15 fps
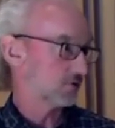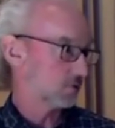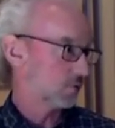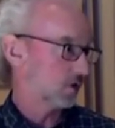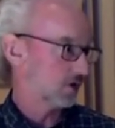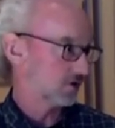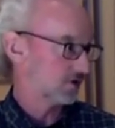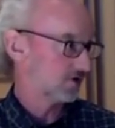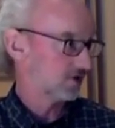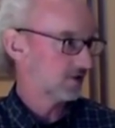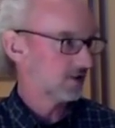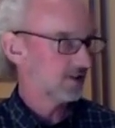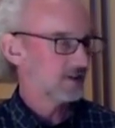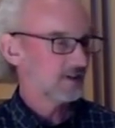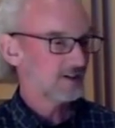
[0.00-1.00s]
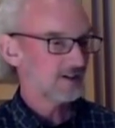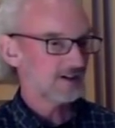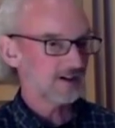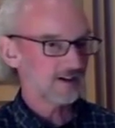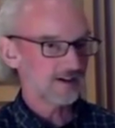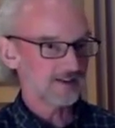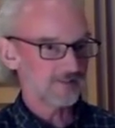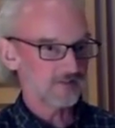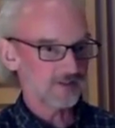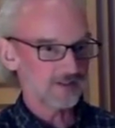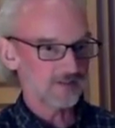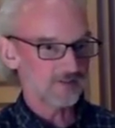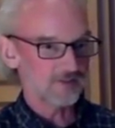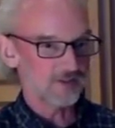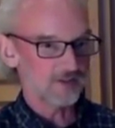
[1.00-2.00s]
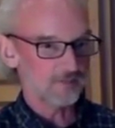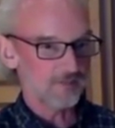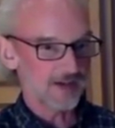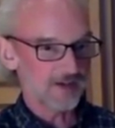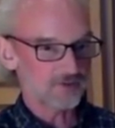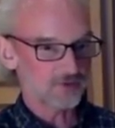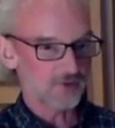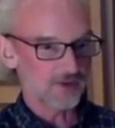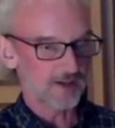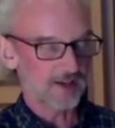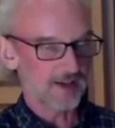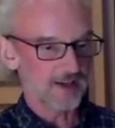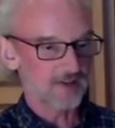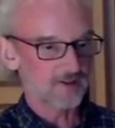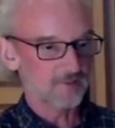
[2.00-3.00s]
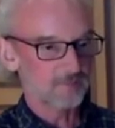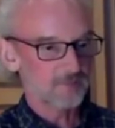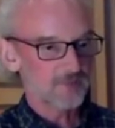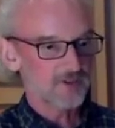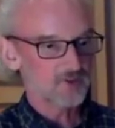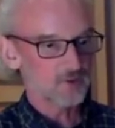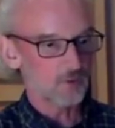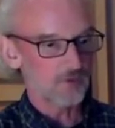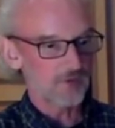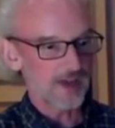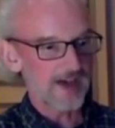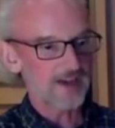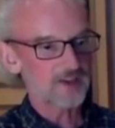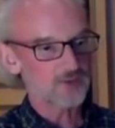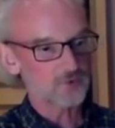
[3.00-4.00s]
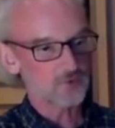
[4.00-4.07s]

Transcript: or for worse, in mastering. And so that